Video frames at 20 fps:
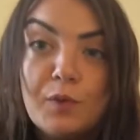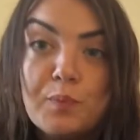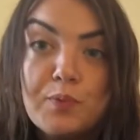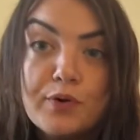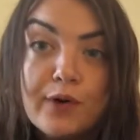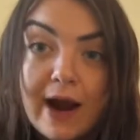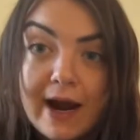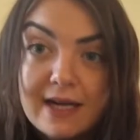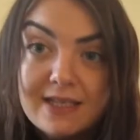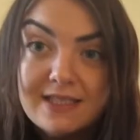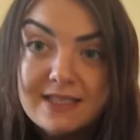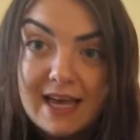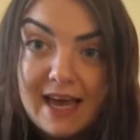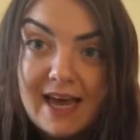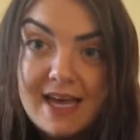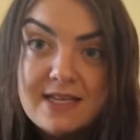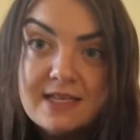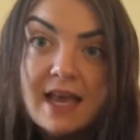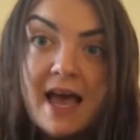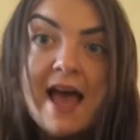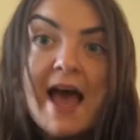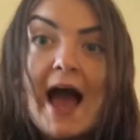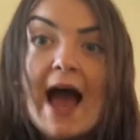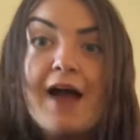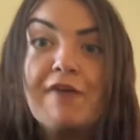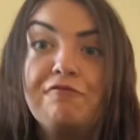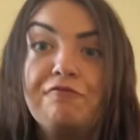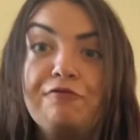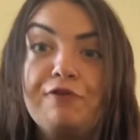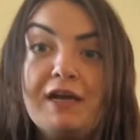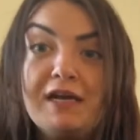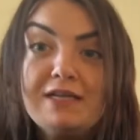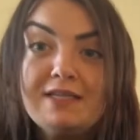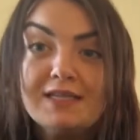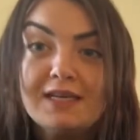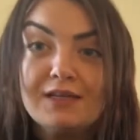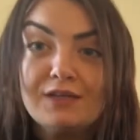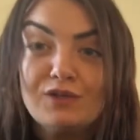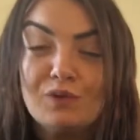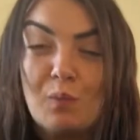practice at
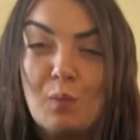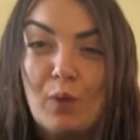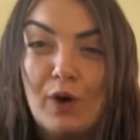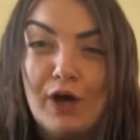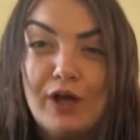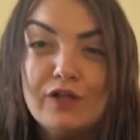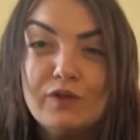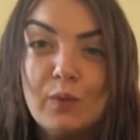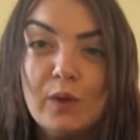reading some words.